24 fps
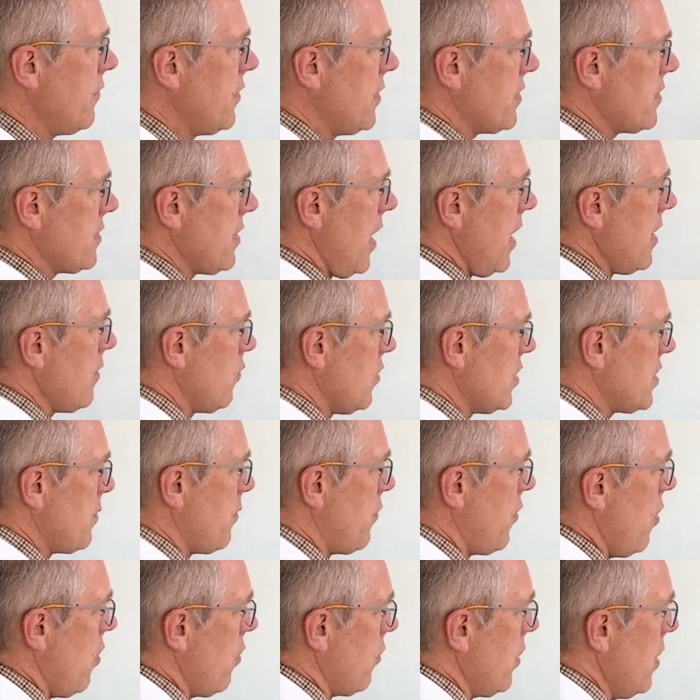decided what's
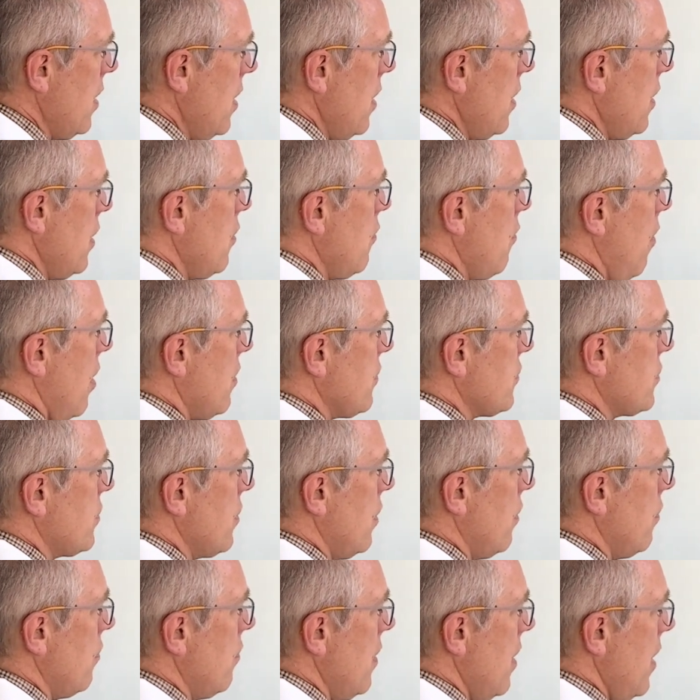broke, you
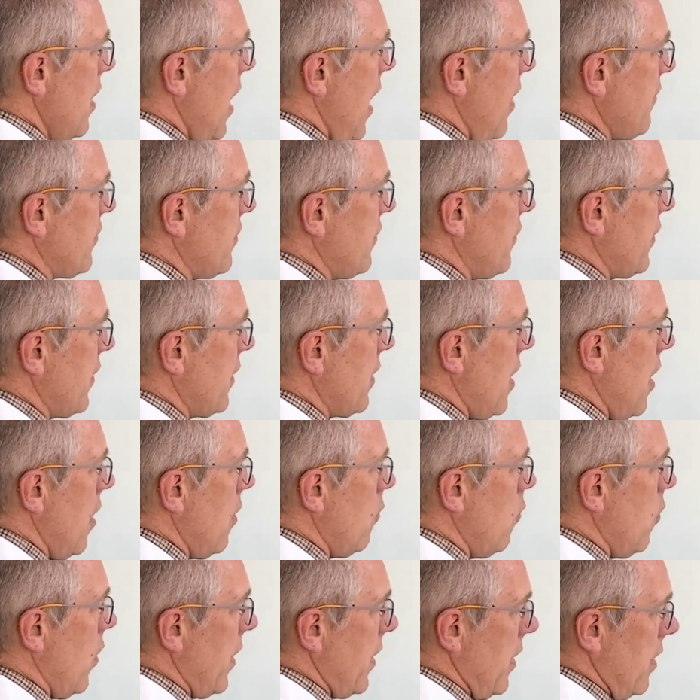also have to figure out
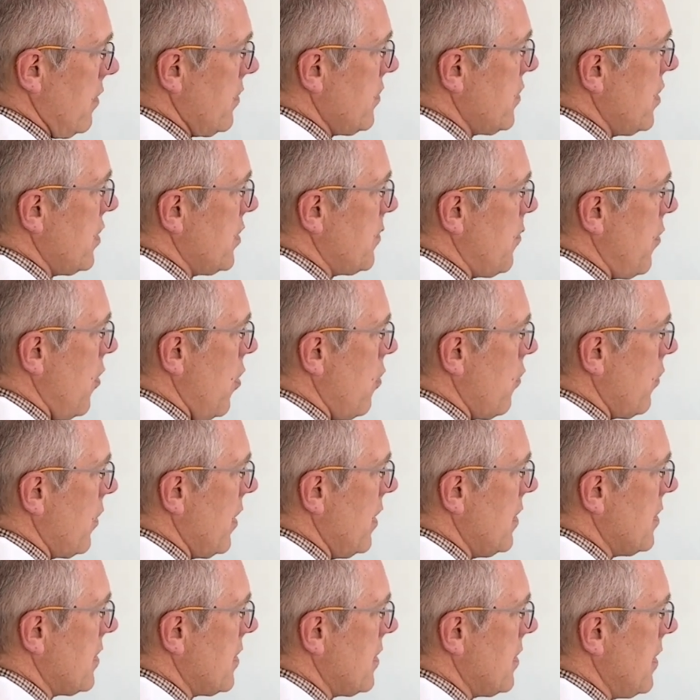what else is broke,
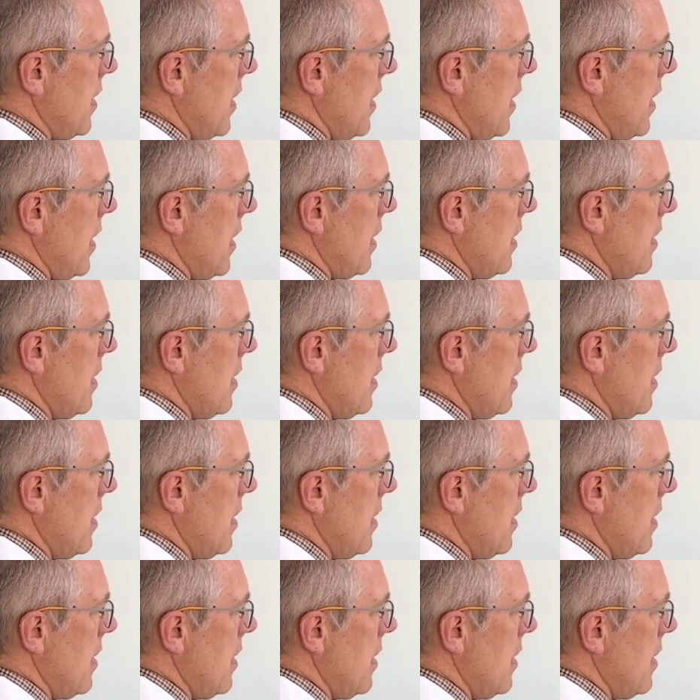is the